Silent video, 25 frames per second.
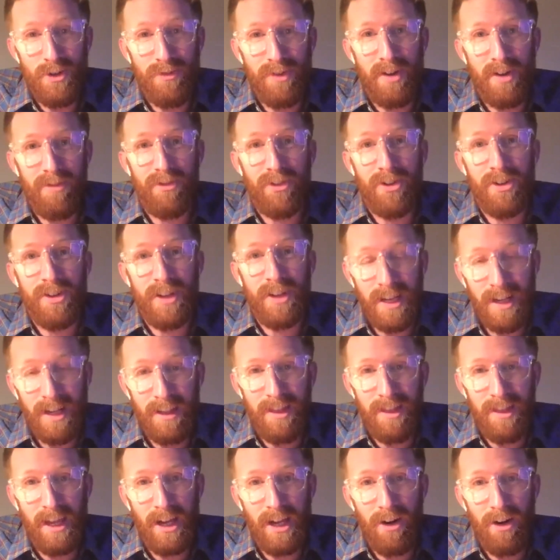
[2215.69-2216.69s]
If I've learned
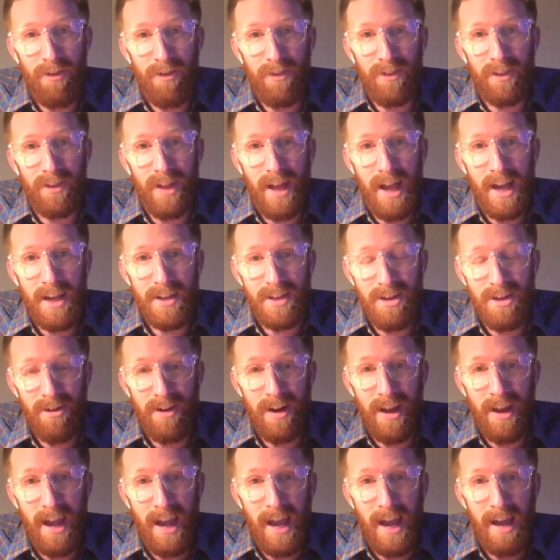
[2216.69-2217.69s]
anything over the last year
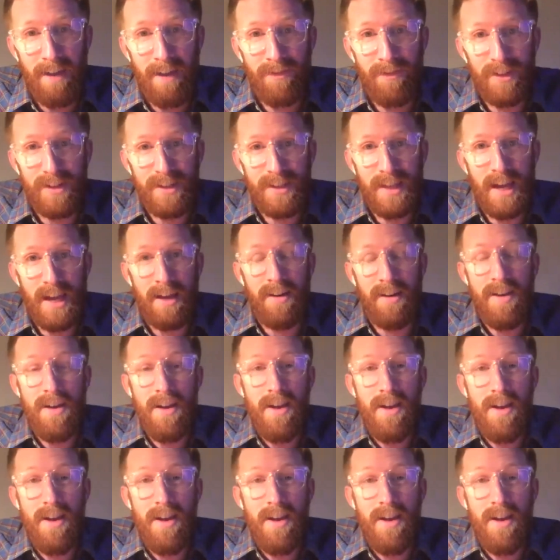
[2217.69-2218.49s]
and a half, it's that